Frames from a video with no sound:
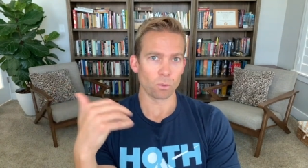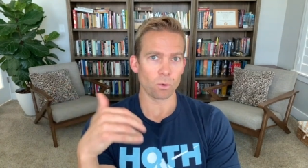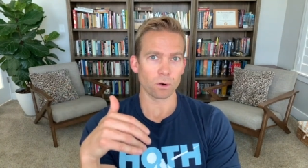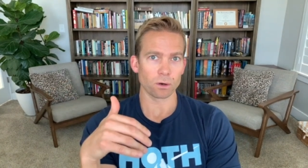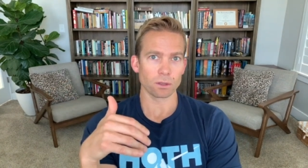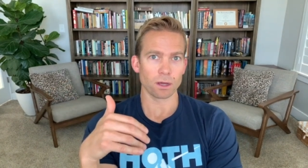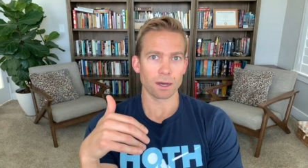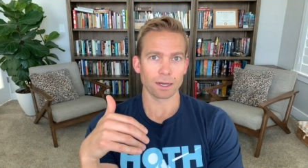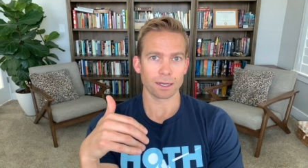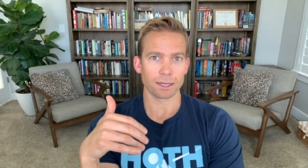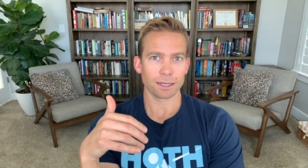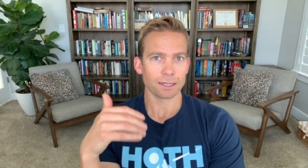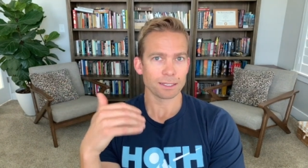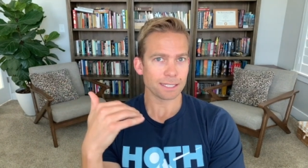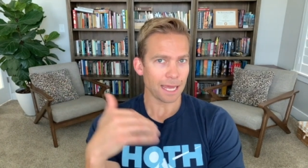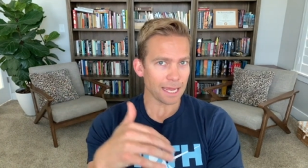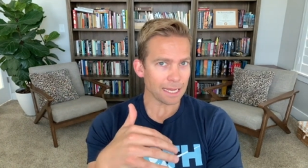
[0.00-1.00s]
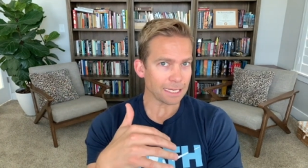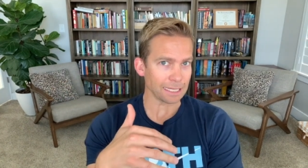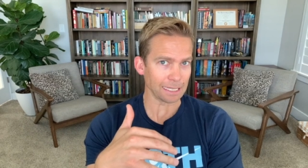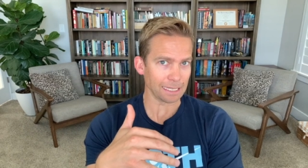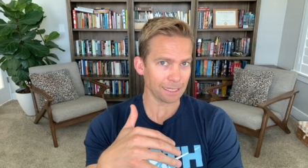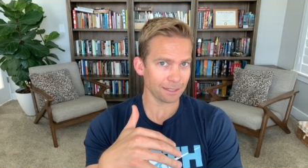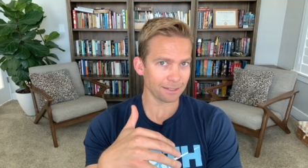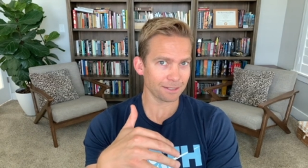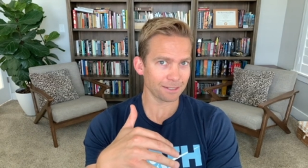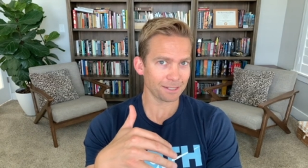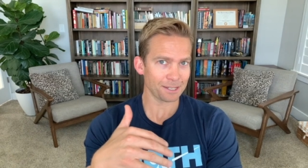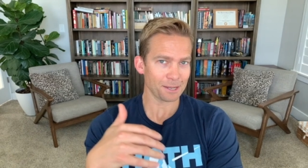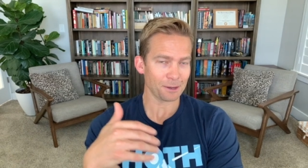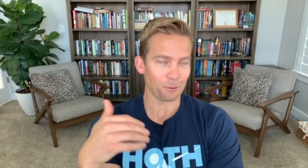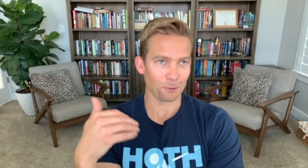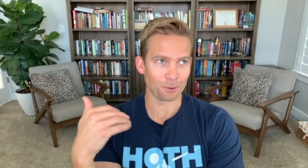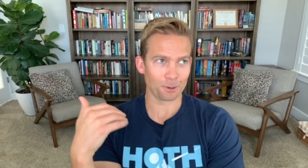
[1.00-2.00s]
Warlock tanky,
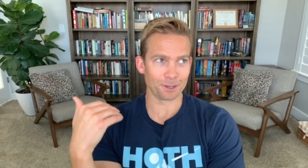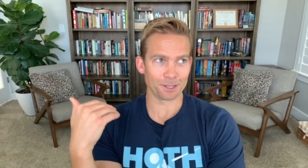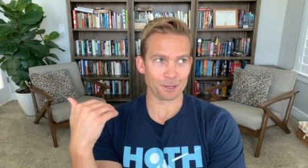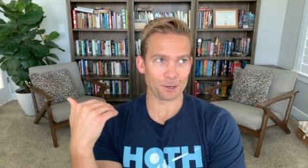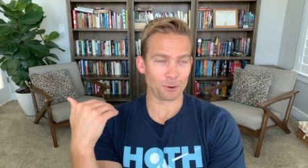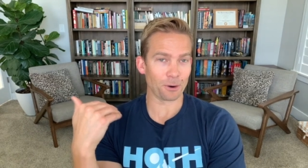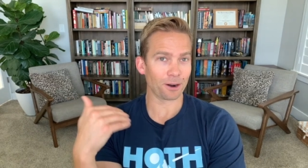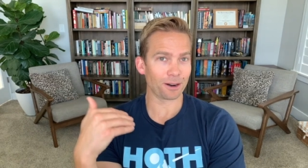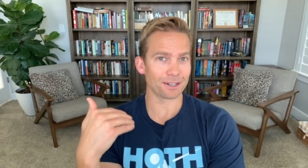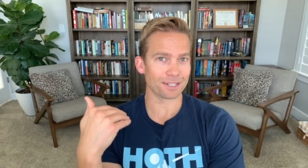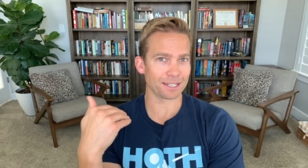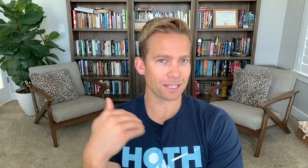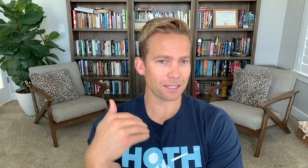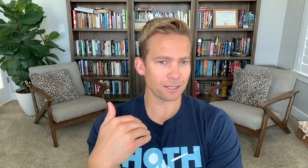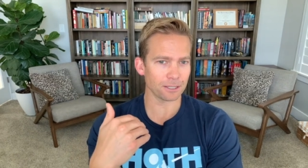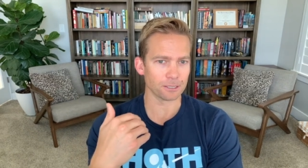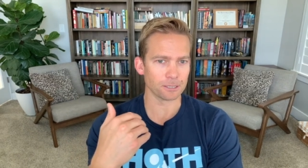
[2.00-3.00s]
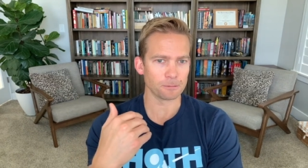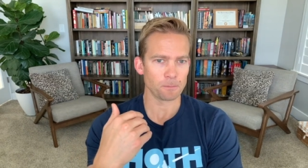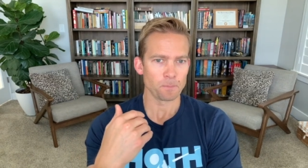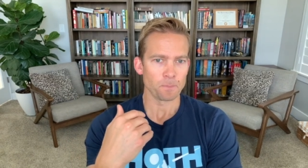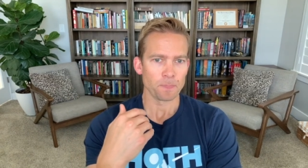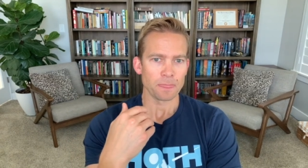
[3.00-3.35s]
or, you know, hard to kill.